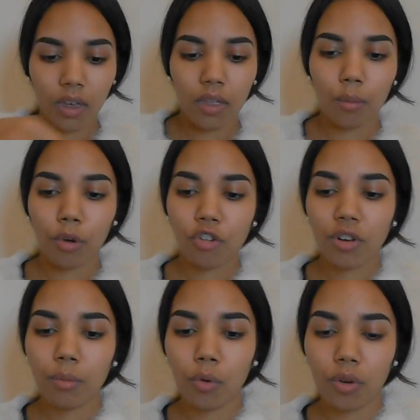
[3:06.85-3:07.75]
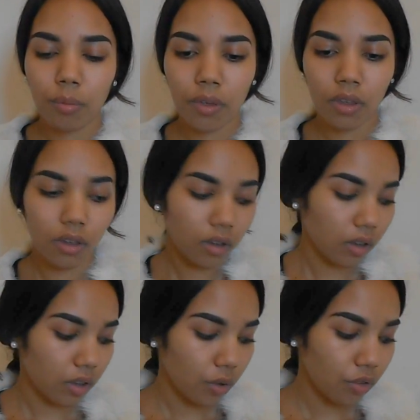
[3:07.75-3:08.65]
the brush that I'm going to be
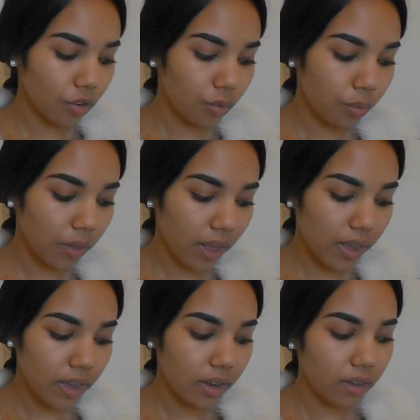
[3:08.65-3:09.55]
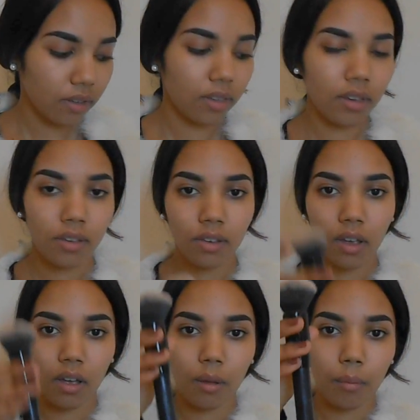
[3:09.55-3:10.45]
using to apply it is this
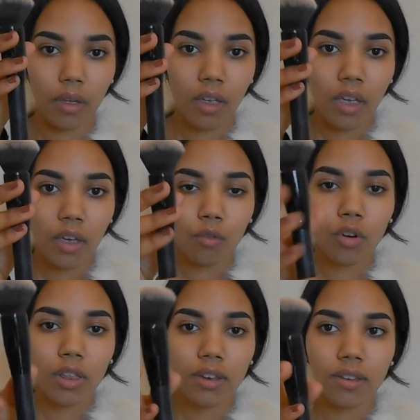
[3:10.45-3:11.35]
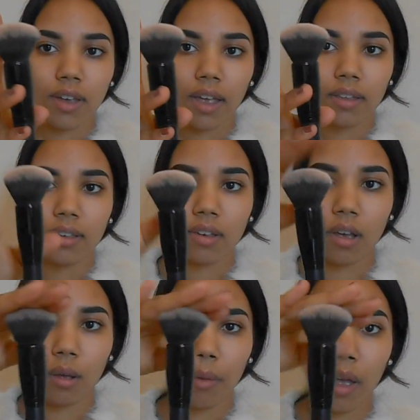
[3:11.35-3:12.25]
really dense
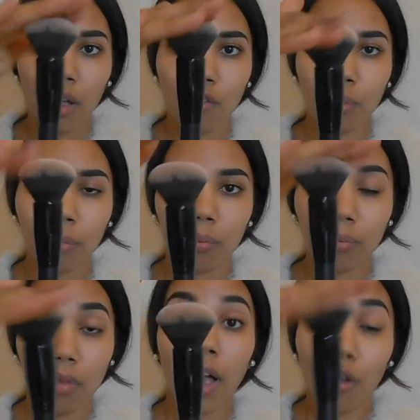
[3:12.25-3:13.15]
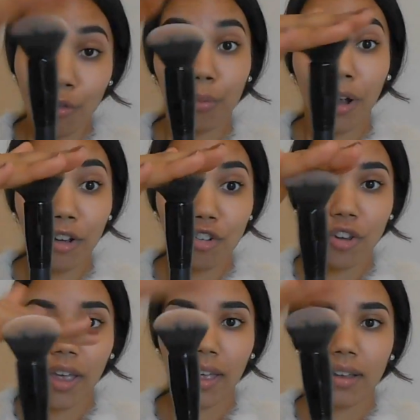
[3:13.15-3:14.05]
e.l.f.
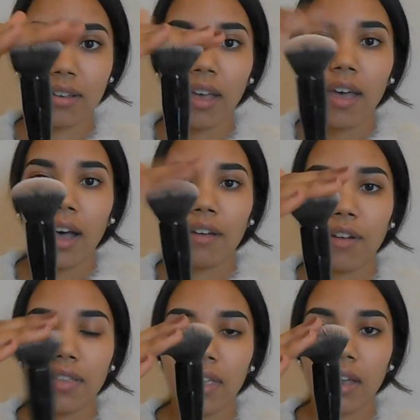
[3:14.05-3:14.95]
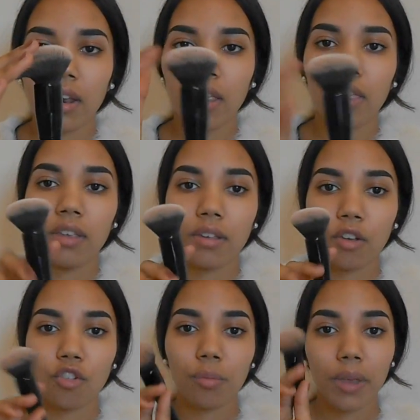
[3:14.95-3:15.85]
brush, and I find that this
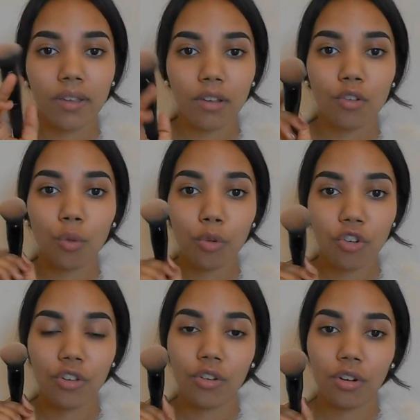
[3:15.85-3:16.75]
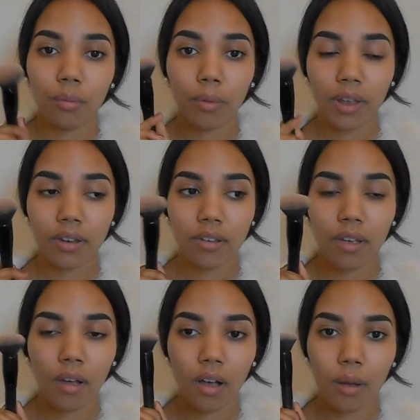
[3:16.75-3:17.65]
just makes it so much easier to blend
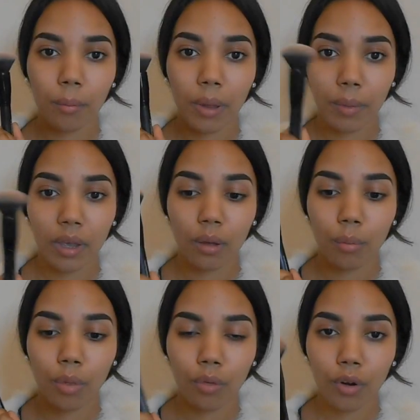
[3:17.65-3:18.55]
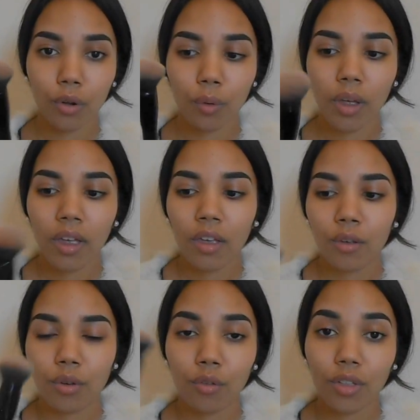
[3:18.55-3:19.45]
my makeup through,
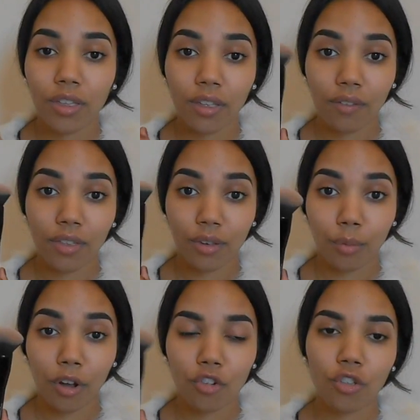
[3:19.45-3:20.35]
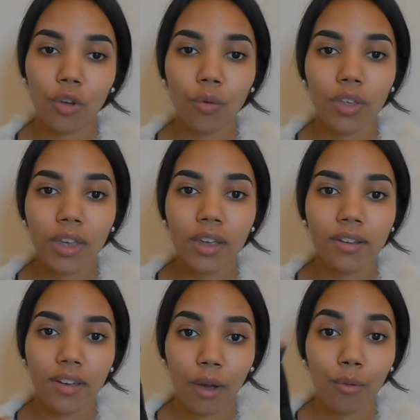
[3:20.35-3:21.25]
so I really love this brush. The only
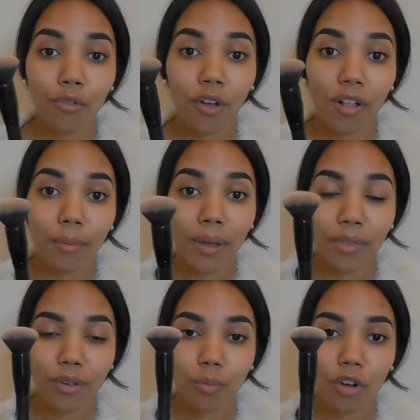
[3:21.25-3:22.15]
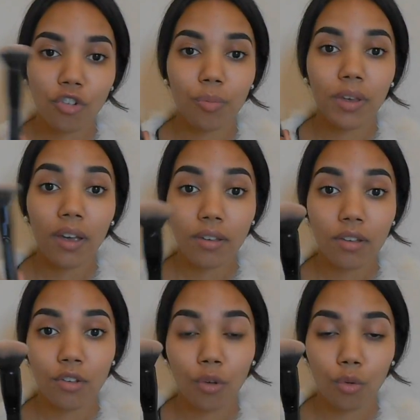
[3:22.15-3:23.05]
downfall about this brush is because
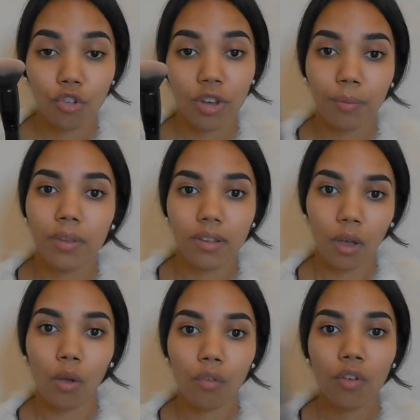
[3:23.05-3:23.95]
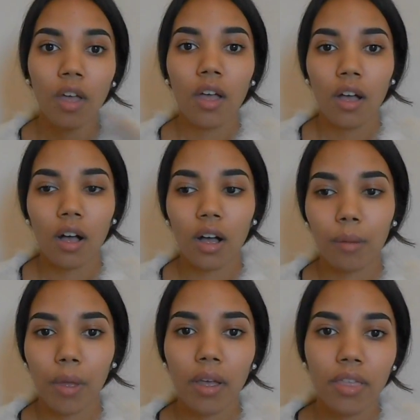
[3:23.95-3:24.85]
it's so cheap, it's e.l.f.
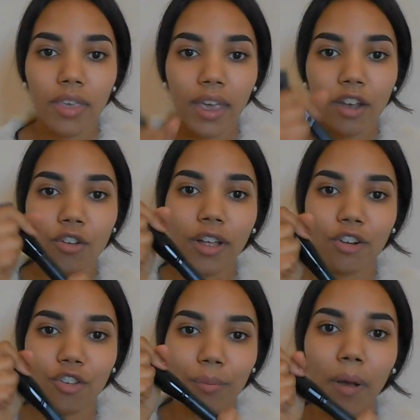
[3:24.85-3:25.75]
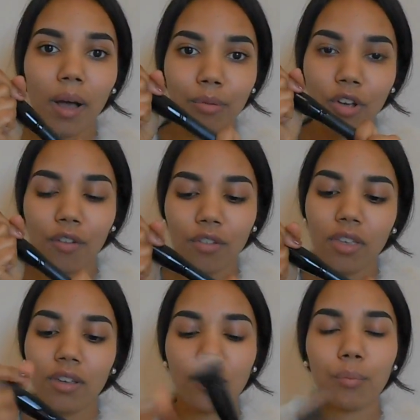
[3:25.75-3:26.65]
The handle actually popped off of
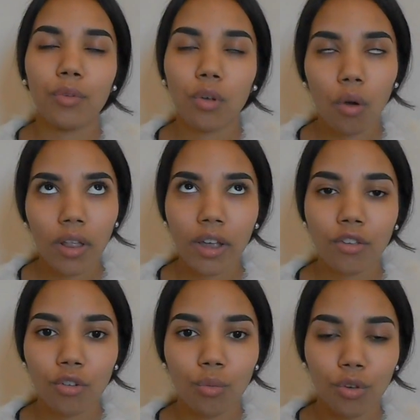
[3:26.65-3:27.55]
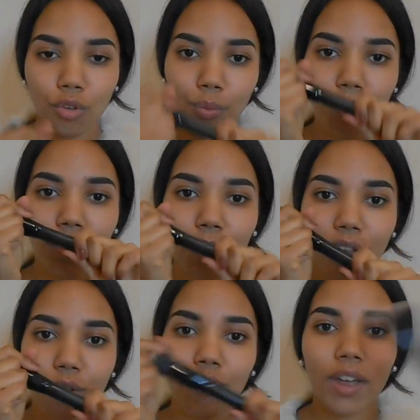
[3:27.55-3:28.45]
this, so all I have to do is super glue
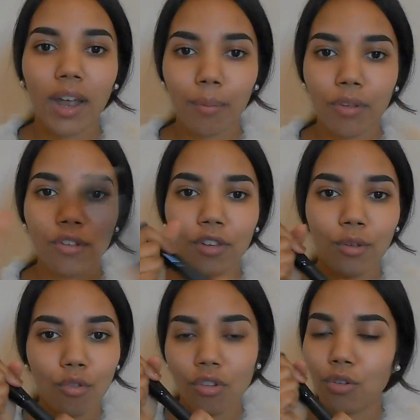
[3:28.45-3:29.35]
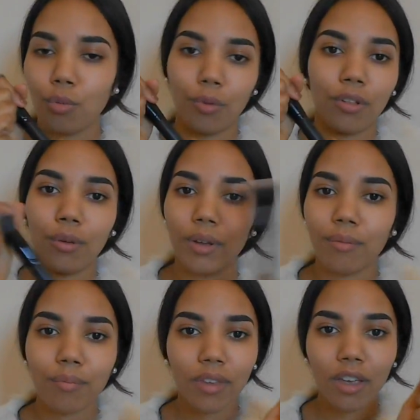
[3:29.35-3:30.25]
it, so if that happens to you, just super glue
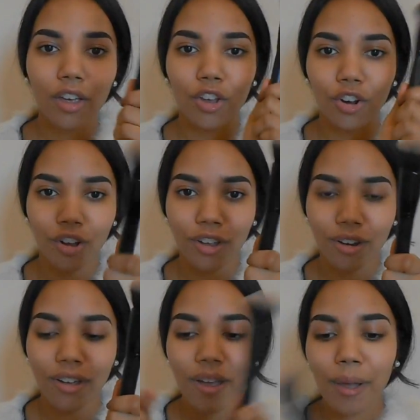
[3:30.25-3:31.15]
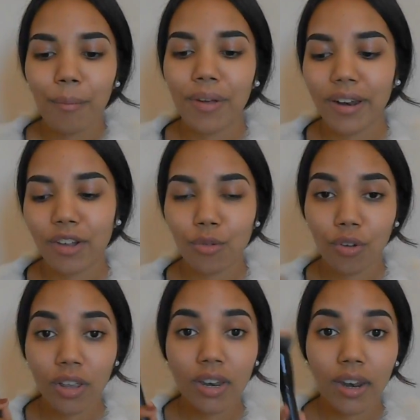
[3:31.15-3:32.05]
it. You're good. But it's a
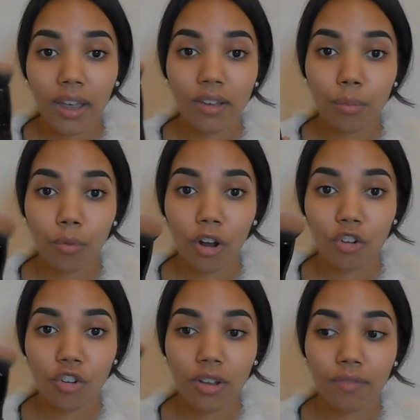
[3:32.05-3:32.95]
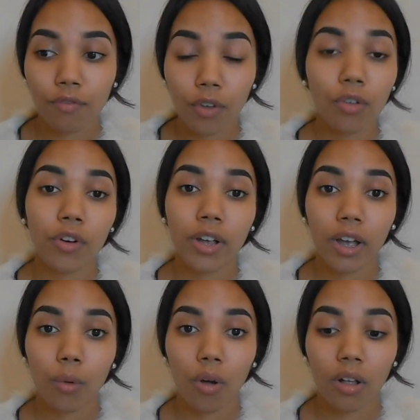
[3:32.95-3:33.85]
really nice brush. It feels very
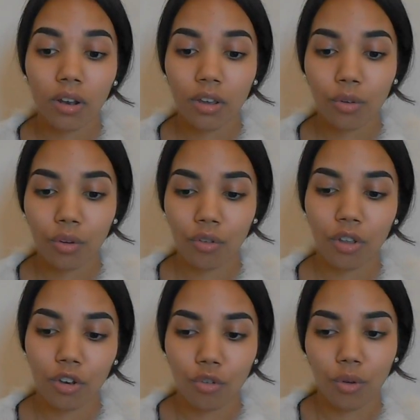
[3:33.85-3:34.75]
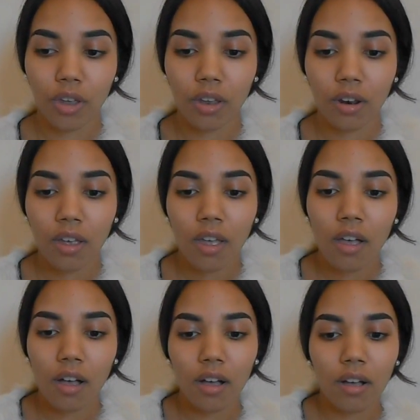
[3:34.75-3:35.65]
high quality, so I really enjoy it.
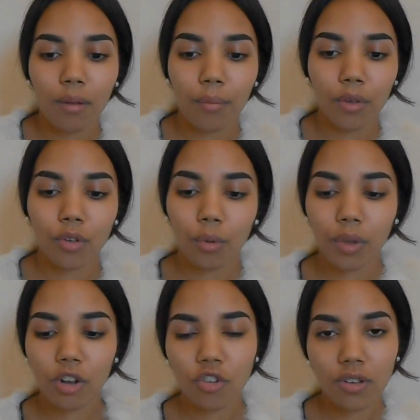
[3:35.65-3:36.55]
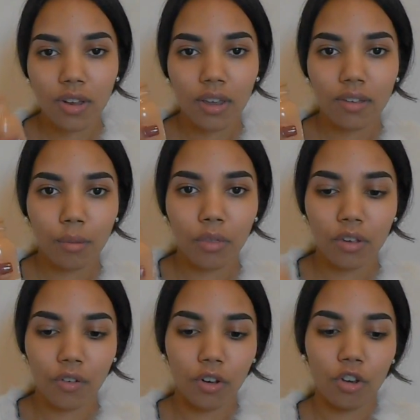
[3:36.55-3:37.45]
So I'm going to just take some of
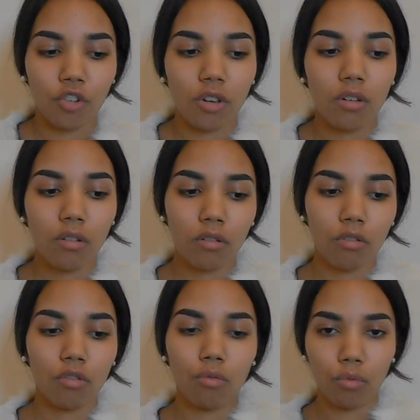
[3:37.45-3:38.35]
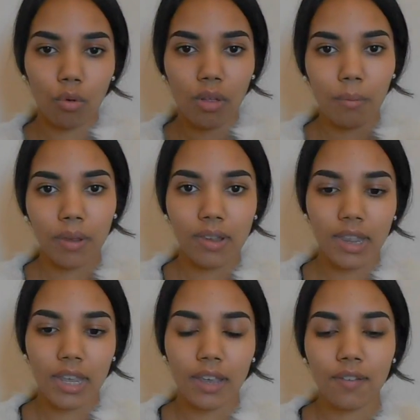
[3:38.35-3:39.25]
this foundation, roll up my
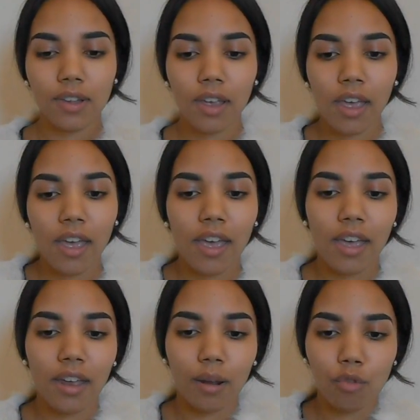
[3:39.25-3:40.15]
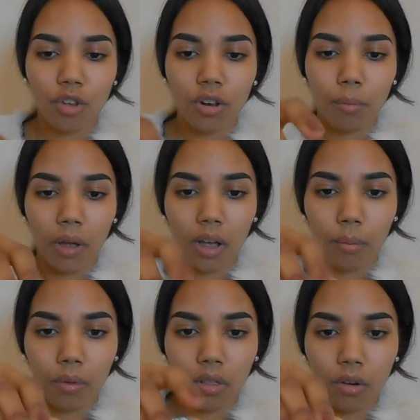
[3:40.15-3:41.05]
sleeves, and I'm just going to
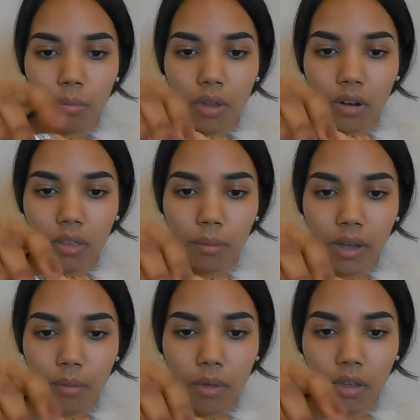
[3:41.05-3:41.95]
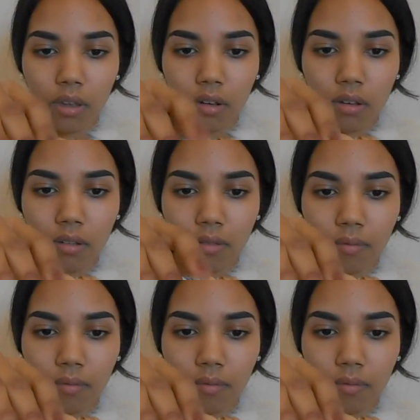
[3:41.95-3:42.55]
pop a little bit on the back of my hand,